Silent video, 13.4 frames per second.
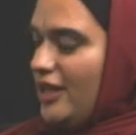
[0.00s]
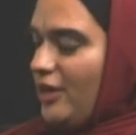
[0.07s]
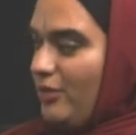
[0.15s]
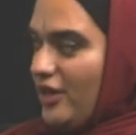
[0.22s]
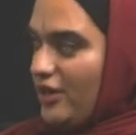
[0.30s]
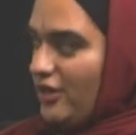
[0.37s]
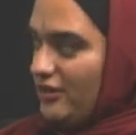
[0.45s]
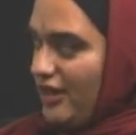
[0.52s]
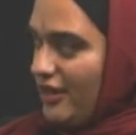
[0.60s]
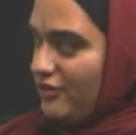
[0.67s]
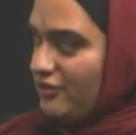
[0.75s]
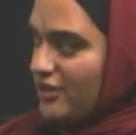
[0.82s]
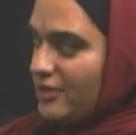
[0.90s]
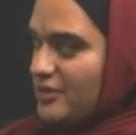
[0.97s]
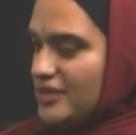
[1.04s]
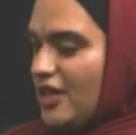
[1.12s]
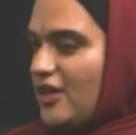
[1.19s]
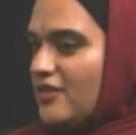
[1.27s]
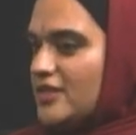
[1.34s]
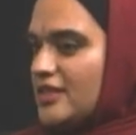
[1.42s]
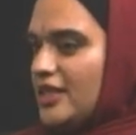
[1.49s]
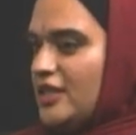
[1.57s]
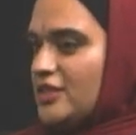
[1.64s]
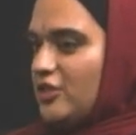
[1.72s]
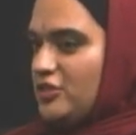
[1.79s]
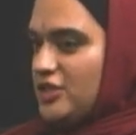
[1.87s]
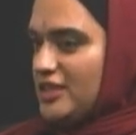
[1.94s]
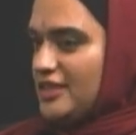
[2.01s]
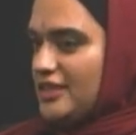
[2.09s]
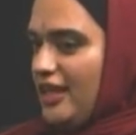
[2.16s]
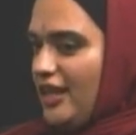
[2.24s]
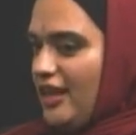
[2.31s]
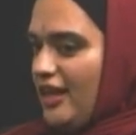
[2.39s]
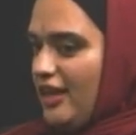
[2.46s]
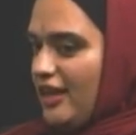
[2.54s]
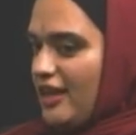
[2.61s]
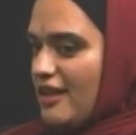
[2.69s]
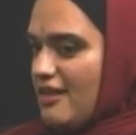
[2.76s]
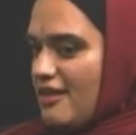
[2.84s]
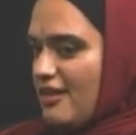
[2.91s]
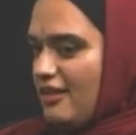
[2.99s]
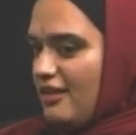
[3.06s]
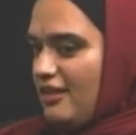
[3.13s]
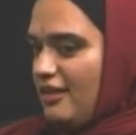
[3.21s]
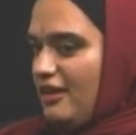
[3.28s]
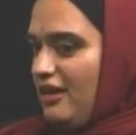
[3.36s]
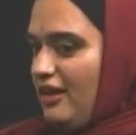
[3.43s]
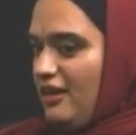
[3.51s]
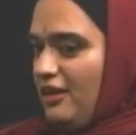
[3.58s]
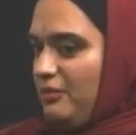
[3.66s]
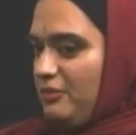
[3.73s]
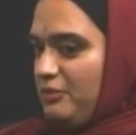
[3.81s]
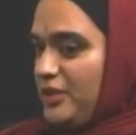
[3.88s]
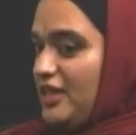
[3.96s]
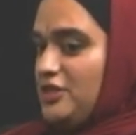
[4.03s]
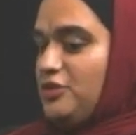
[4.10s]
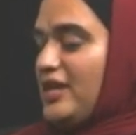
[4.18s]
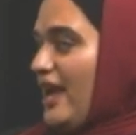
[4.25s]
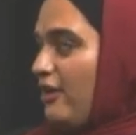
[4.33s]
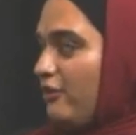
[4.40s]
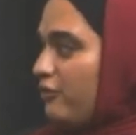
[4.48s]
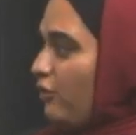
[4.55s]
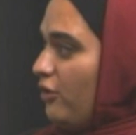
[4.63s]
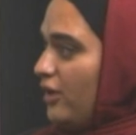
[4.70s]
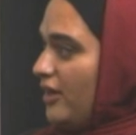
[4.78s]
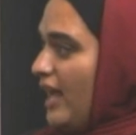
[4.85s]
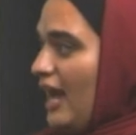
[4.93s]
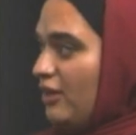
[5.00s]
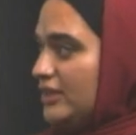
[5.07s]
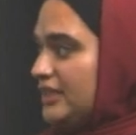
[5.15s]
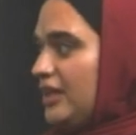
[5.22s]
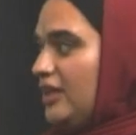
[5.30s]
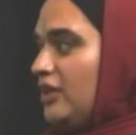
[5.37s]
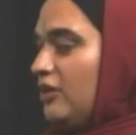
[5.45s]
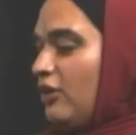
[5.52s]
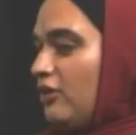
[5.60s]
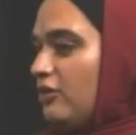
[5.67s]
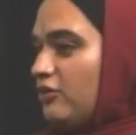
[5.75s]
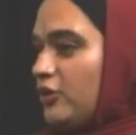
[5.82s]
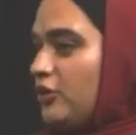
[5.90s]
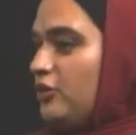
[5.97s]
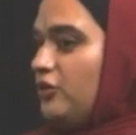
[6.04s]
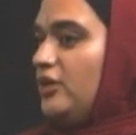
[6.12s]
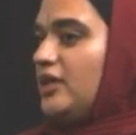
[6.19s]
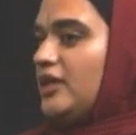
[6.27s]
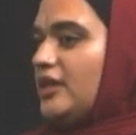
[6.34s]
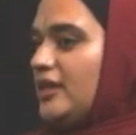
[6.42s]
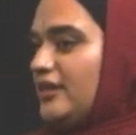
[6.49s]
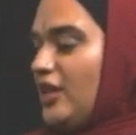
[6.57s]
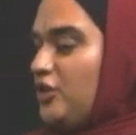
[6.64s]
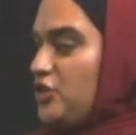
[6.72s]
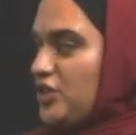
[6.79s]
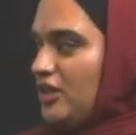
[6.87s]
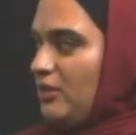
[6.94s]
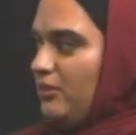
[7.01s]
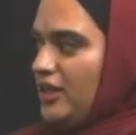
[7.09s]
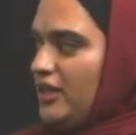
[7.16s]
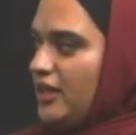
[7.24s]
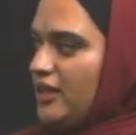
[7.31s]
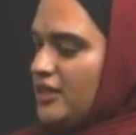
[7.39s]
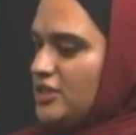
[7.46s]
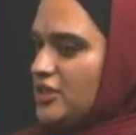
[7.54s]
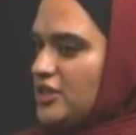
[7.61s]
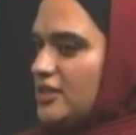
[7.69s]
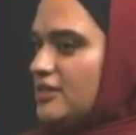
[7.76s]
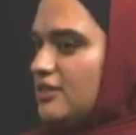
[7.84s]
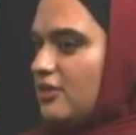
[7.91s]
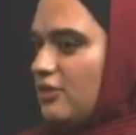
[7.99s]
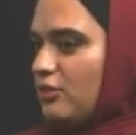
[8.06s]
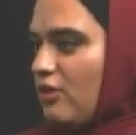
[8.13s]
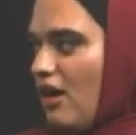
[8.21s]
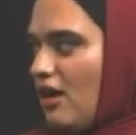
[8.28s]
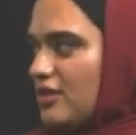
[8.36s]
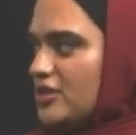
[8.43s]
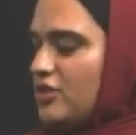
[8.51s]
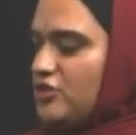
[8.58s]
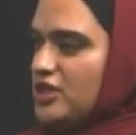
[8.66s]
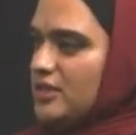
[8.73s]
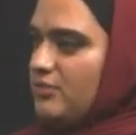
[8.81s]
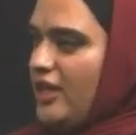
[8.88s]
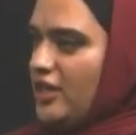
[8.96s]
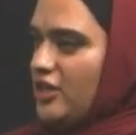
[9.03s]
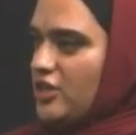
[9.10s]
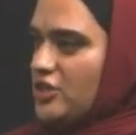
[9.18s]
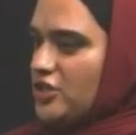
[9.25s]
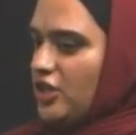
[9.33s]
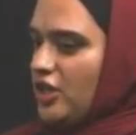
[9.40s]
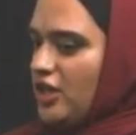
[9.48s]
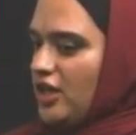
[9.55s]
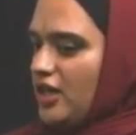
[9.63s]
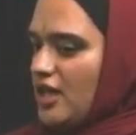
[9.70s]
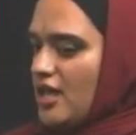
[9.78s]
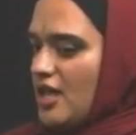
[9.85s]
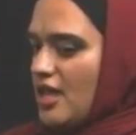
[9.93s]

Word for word: a better life for themselves. And so just saying, um, because you can't afford housing or food, that you shouldn't be here is just wrong. So just making sure